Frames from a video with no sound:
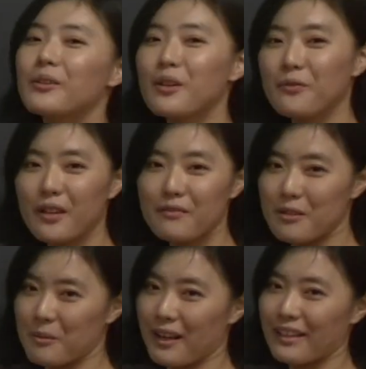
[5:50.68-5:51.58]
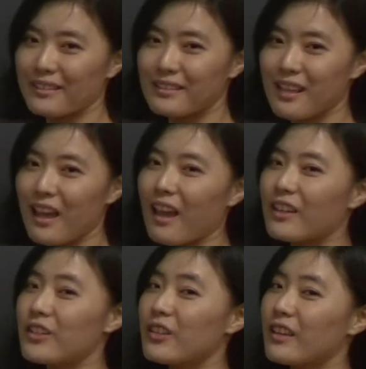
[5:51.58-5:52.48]
in your favorite way.
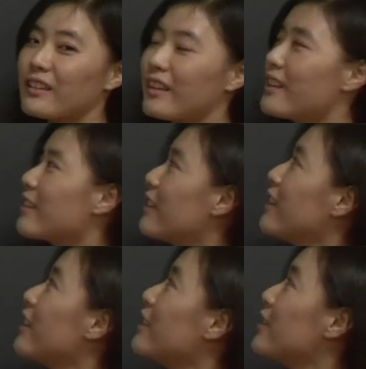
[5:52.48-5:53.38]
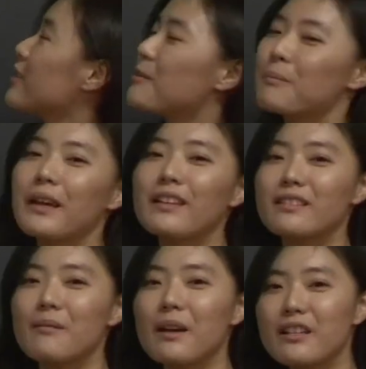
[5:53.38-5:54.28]
You can either use the big
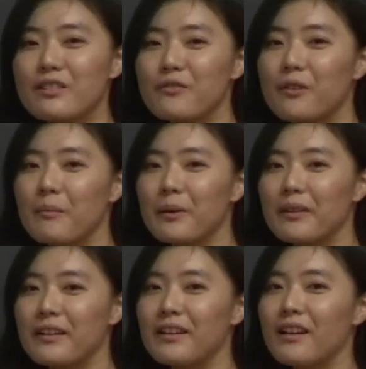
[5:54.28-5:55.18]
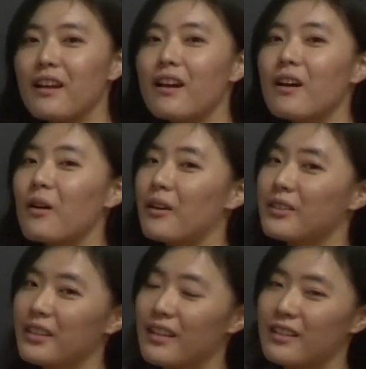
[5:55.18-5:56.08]
summation formula or
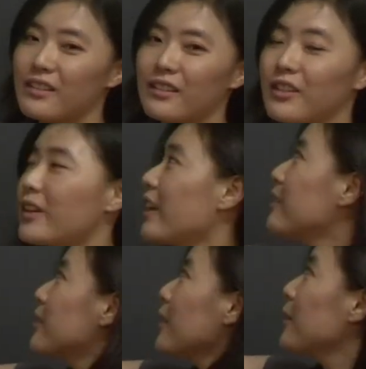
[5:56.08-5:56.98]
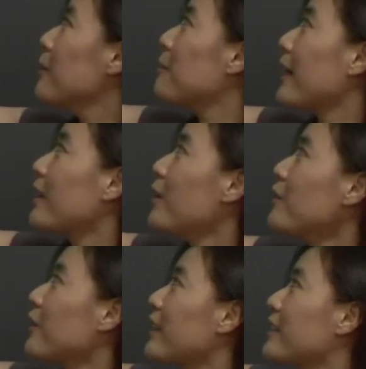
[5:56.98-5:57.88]
you can, you can do by
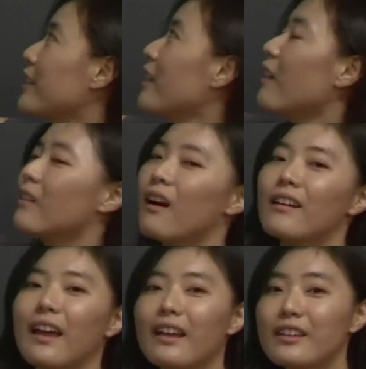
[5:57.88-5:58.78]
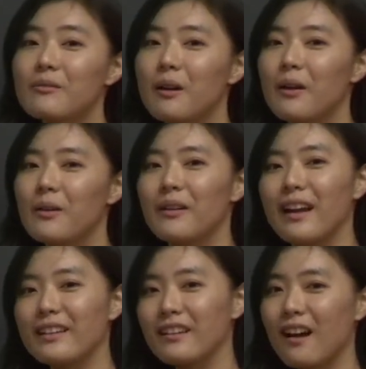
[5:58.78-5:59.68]
cofactor along any row or
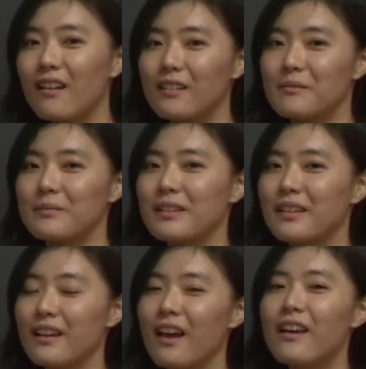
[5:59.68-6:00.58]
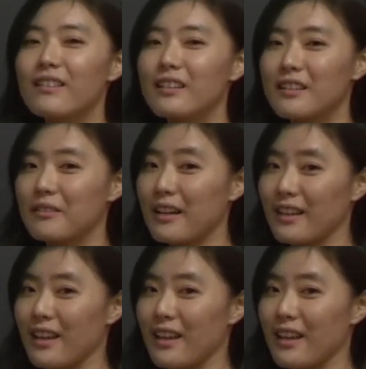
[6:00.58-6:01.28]
any column. The correct